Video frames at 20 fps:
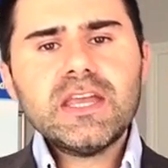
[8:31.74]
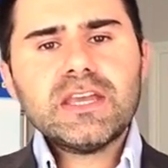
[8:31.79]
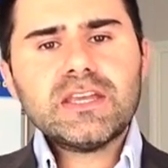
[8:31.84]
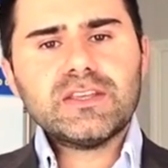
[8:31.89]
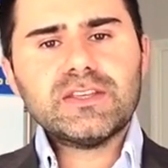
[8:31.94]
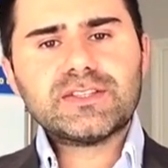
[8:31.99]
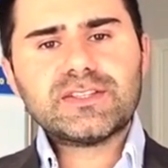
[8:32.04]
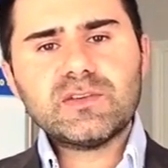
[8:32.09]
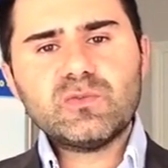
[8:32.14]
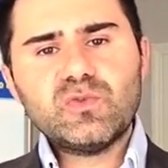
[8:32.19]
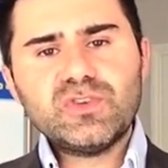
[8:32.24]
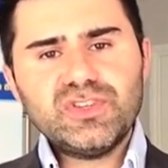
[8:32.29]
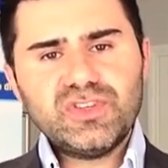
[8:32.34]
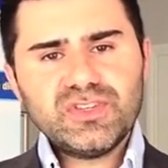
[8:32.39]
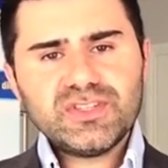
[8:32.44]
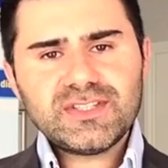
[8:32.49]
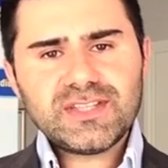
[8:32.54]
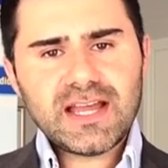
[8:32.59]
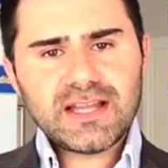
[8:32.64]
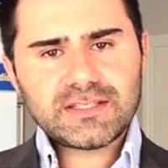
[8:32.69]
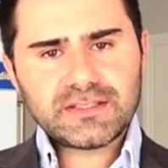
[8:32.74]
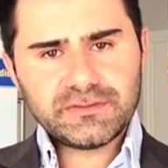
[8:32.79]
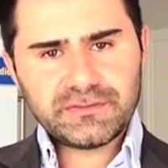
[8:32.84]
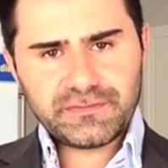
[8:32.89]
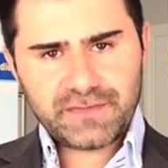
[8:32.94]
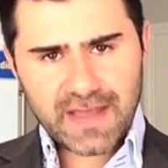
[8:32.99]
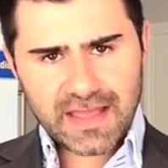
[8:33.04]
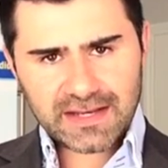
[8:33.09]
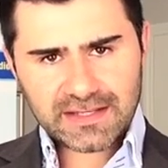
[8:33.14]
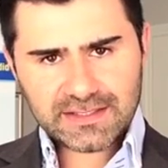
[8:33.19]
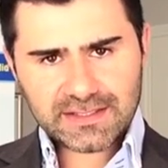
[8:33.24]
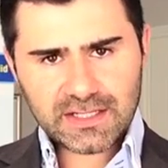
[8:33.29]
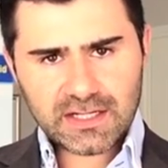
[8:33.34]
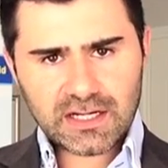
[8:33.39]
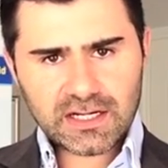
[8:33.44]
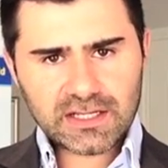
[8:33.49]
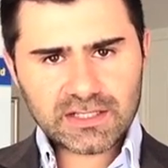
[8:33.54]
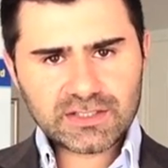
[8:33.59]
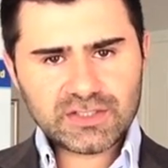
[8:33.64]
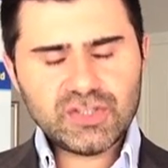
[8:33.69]
You see, when you start to
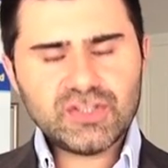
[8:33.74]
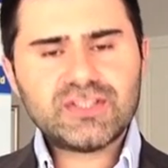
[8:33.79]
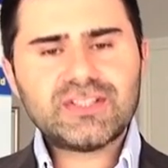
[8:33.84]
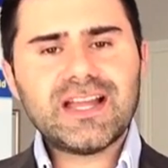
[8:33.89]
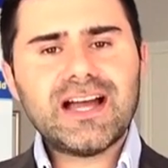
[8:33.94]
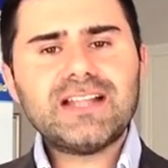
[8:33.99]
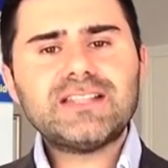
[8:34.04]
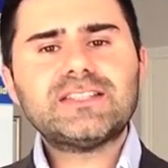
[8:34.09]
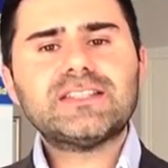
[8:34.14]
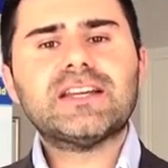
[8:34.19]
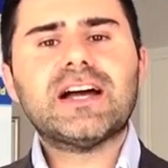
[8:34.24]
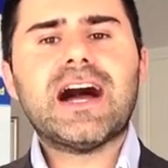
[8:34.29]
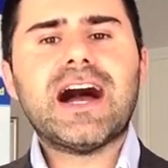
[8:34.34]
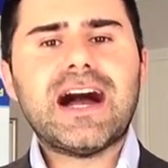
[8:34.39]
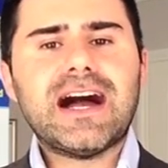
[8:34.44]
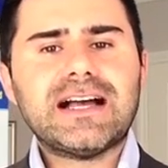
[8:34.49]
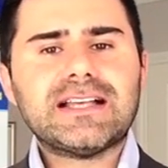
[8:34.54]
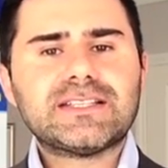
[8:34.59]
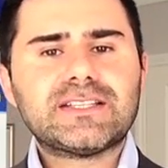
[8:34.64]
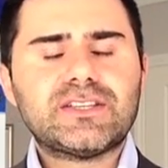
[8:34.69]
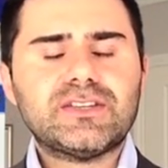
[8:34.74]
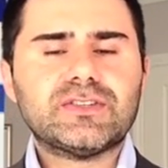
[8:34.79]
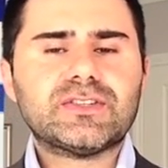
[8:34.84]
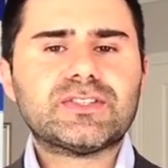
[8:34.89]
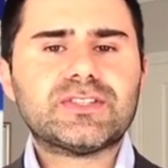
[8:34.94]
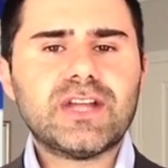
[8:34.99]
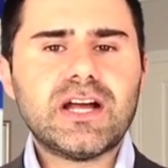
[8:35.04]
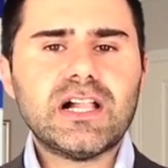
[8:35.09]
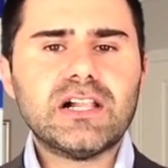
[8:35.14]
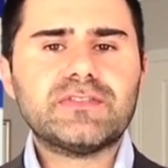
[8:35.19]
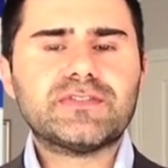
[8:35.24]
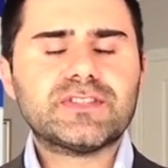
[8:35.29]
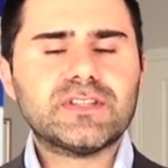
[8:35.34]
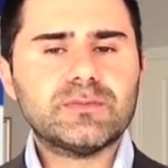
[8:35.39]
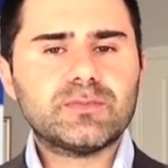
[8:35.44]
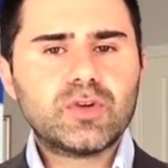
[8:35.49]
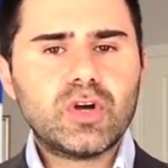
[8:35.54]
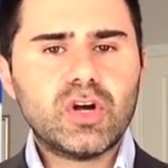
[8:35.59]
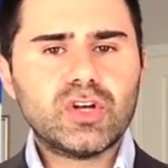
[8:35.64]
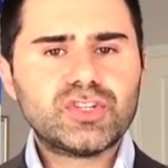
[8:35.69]
fantasize, you start to ask yourself
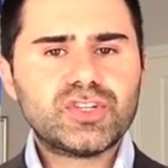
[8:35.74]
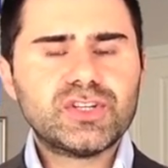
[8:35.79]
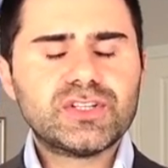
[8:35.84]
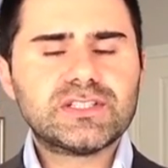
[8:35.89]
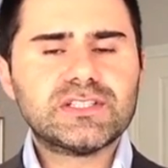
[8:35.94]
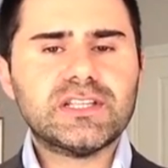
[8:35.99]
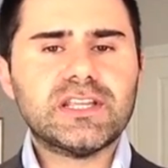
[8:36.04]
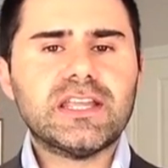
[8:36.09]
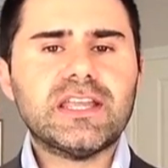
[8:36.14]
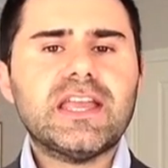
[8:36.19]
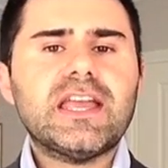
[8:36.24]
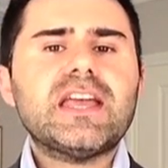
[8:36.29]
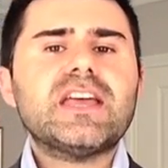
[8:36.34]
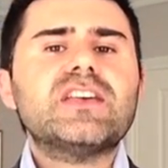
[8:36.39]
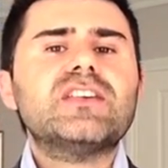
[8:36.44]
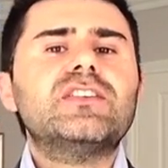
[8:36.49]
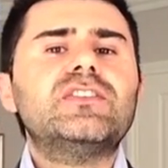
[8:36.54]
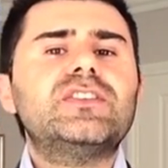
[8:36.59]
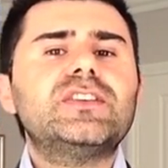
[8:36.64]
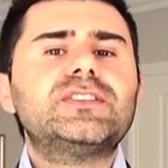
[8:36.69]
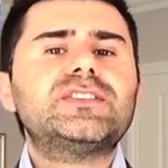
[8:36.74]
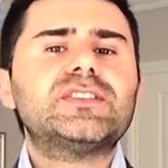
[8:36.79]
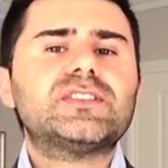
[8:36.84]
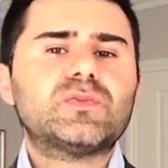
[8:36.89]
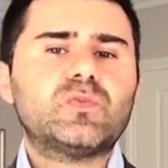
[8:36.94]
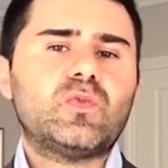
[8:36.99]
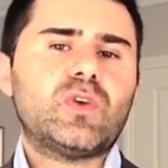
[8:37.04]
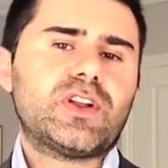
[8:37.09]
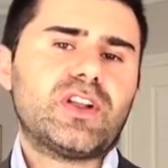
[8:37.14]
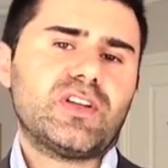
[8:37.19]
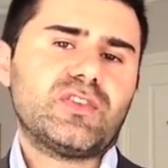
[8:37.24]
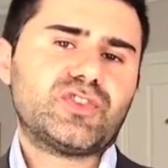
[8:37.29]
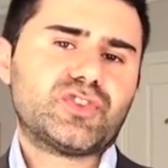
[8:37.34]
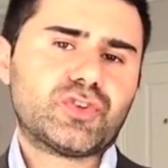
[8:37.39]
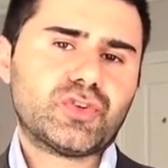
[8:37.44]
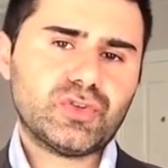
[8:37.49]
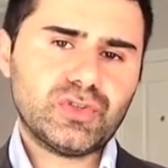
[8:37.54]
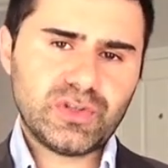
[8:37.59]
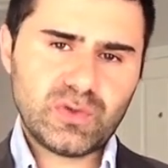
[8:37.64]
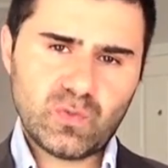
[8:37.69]
subconsciously, this is what I
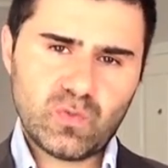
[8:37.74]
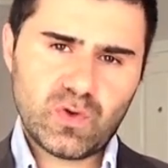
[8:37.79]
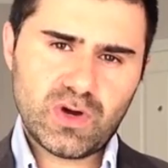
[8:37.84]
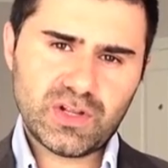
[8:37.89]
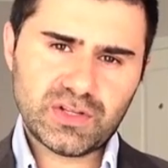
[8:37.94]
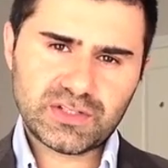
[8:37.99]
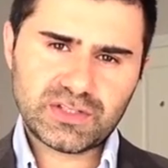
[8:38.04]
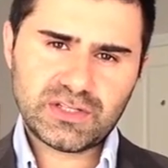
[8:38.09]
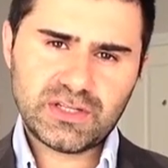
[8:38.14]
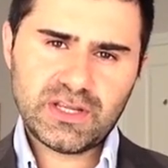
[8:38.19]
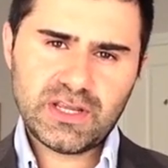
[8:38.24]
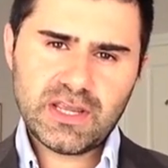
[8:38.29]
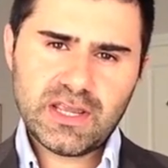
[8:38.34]
truly want.